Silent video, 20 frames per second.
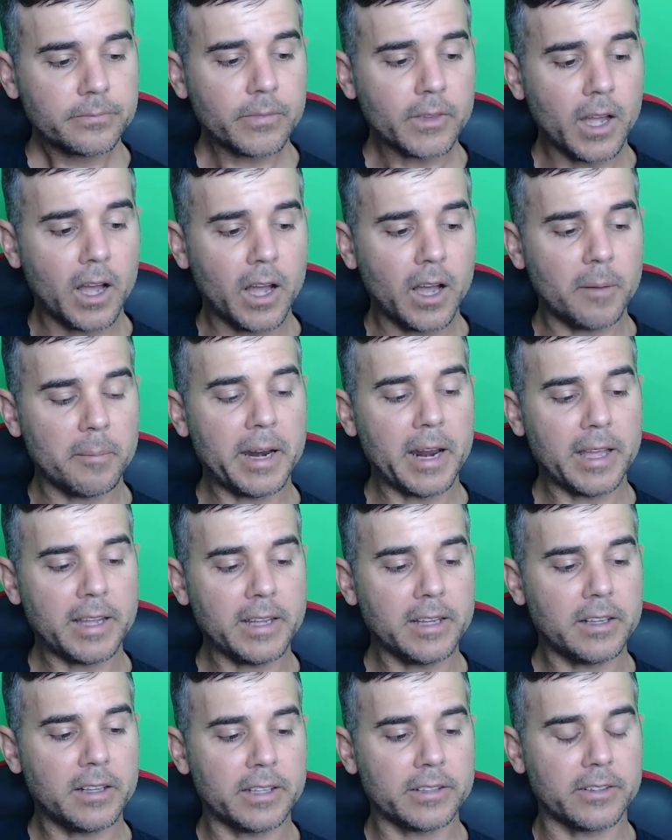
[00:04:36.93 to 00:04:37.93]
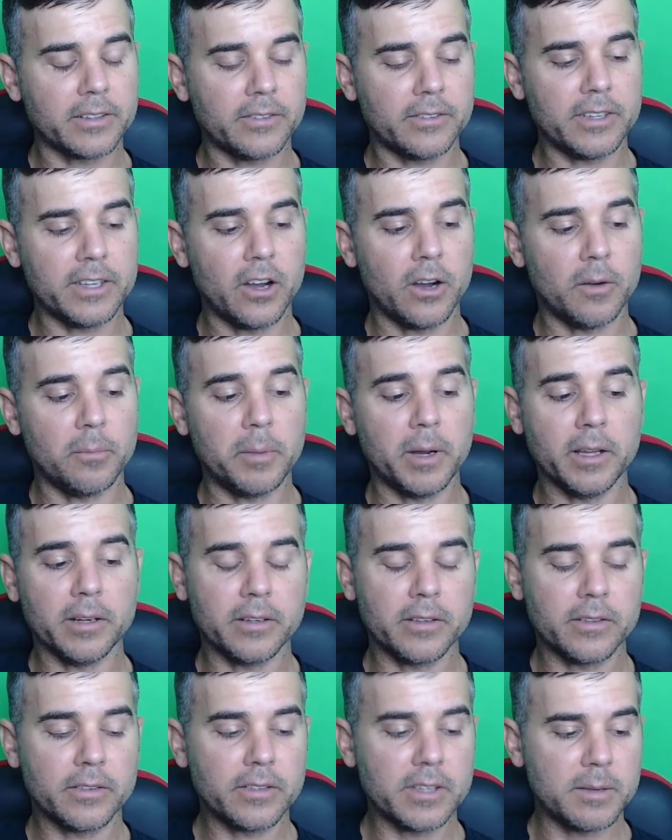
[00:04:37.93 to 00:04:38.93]
And I can click the see all button
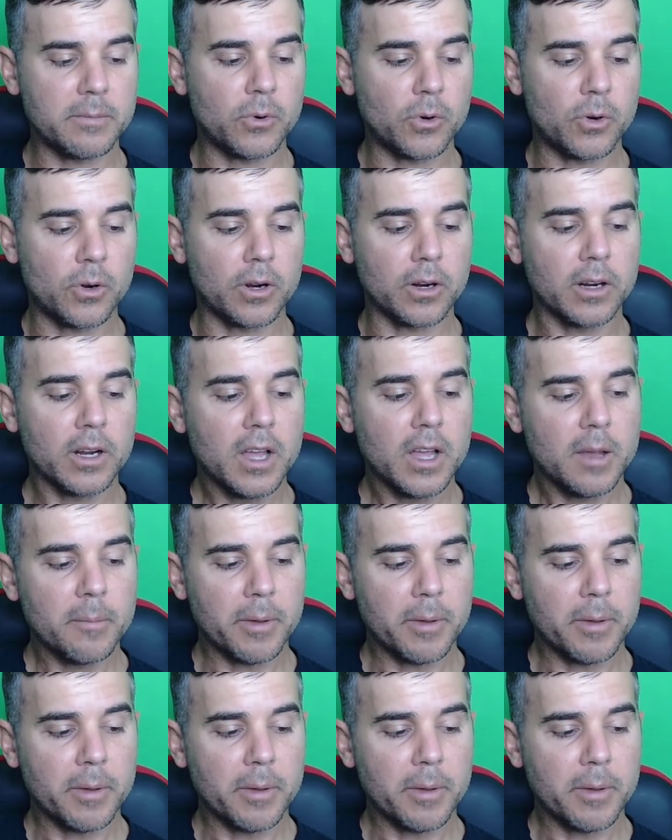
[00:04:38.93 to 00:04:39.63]
to see more.